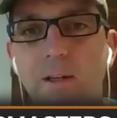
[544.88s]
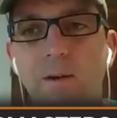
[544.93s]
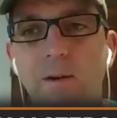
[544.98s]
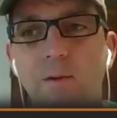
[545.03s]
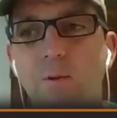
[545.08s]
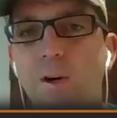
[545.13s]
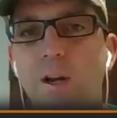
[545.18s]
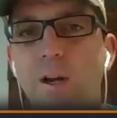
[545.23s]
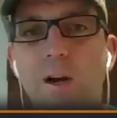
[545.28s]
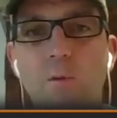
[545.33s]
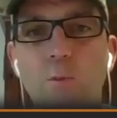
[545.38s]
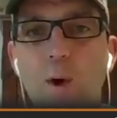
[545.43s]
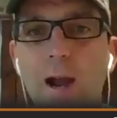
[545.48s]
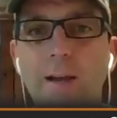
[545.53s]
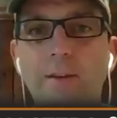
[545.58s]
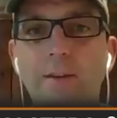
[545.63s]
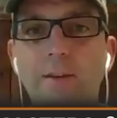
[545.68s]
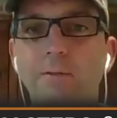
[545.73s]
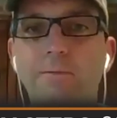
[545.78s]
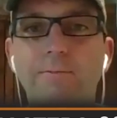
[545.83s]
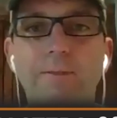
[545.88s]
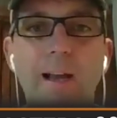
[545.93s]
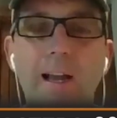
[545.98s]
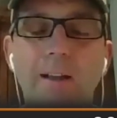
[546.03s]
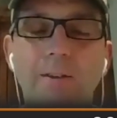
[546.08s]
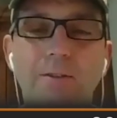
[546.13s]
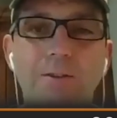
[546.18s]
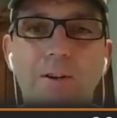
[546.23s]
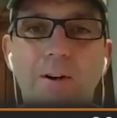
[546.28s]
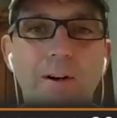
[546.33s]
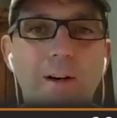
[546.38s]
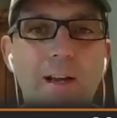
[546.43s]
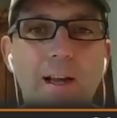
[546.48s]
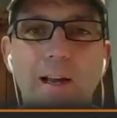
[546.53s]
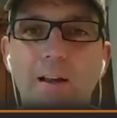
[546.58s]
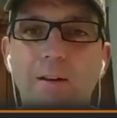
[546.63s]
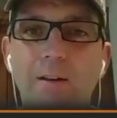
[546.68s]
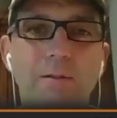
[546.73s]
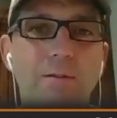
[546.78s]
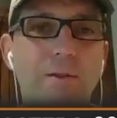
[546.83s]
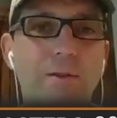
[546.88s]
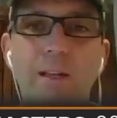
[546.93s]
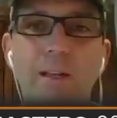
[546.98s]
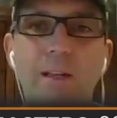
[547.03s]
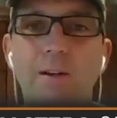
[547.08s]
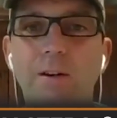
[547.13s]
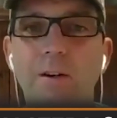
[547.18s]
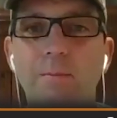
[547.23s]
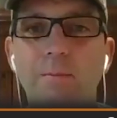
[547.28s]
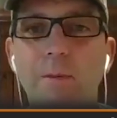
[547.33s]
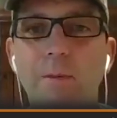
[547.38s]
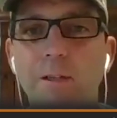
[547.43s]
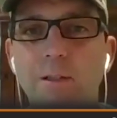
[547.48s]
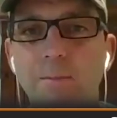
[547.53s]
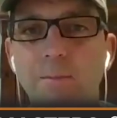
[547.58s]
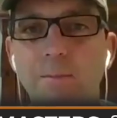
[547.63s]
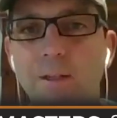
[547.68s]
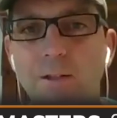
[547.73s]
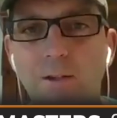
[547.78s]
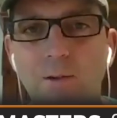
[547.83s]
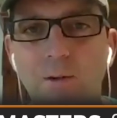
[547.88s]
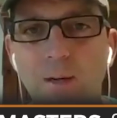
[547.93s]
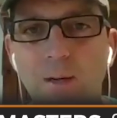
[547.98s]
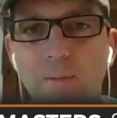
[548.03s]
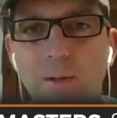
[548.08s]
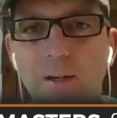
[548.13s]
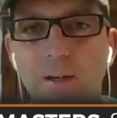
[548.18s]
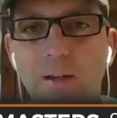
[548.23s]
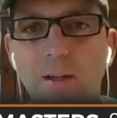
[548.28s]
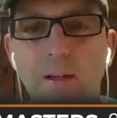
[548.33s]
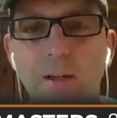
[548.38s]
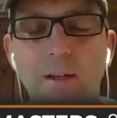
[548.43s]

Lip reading: We're not waxing fat starting out, and they're on a month-to-month agreement.